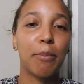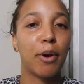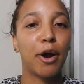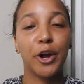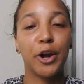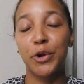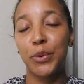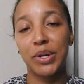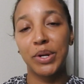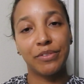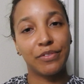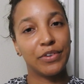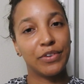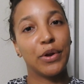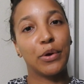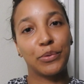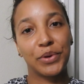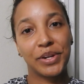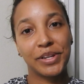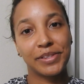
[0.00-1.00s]
arguing for
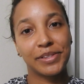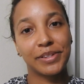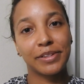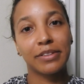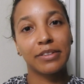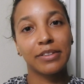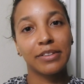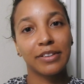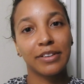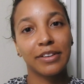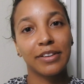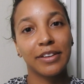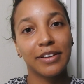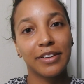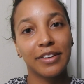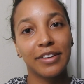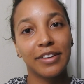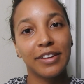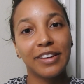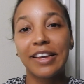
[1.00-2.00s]
no reason?
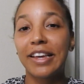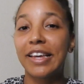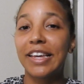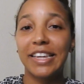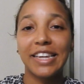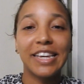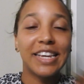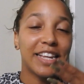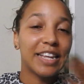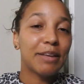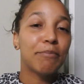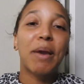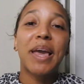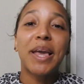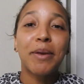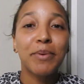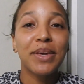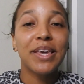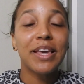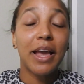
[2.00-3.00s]

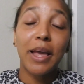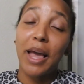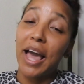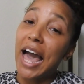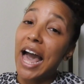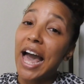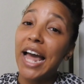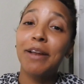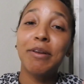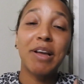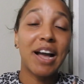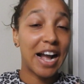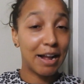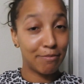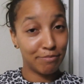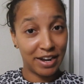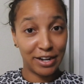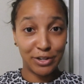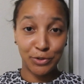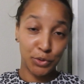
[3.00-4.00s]
Maybe,
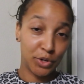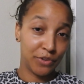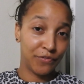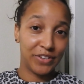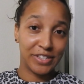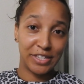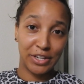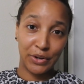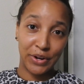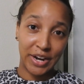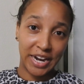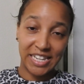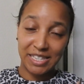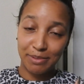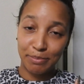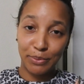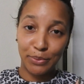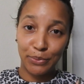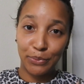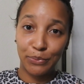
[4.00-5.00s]
I'm not sure if it's a crack
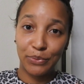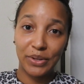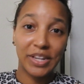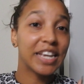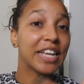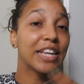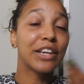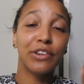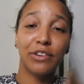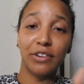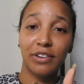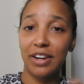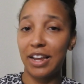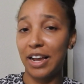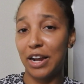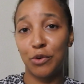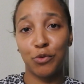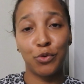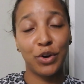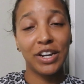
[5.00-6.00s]
spoon. It looked
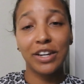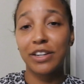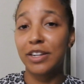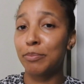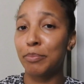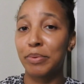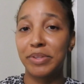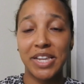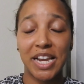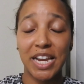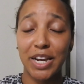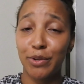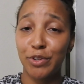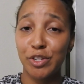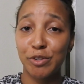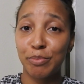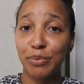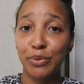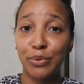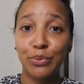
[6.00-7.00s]
like a regular potato
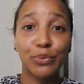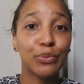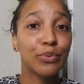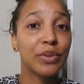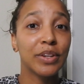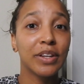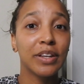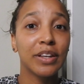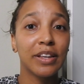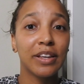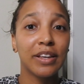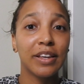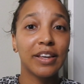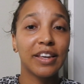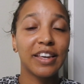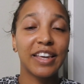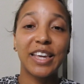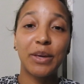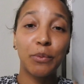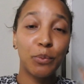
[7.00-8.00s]
spoon.
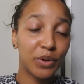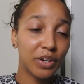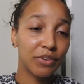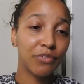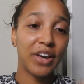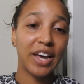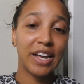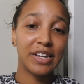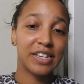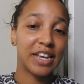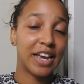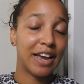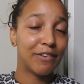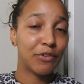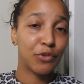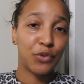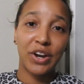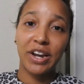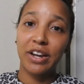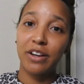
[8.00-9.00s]
It would have had to
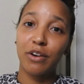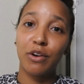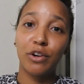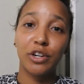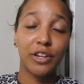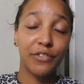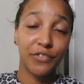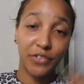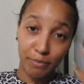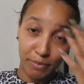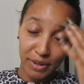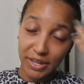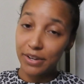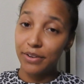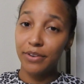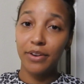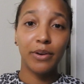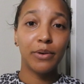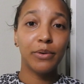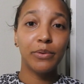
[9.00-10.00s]
have crack on it for me
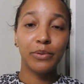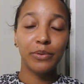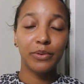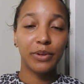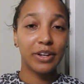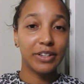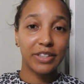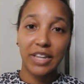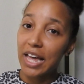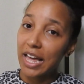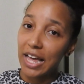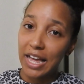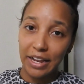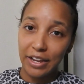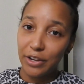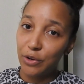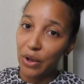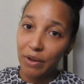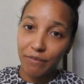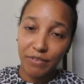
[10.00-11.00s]
to know, because
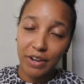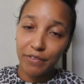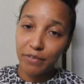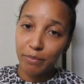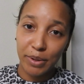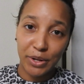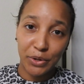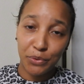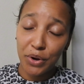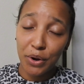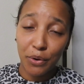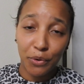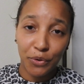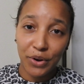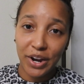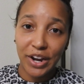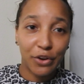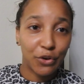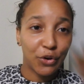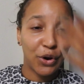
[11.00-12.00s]
I've never been around
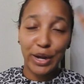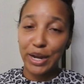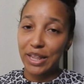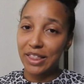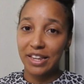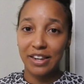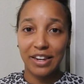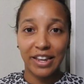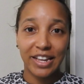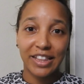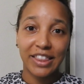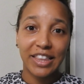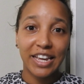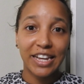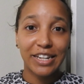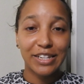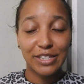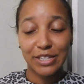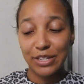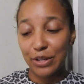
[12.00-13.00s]
crack or anything like
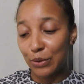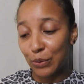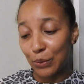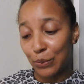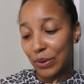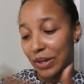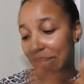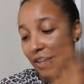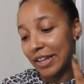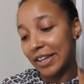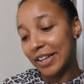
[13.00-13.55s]
that. So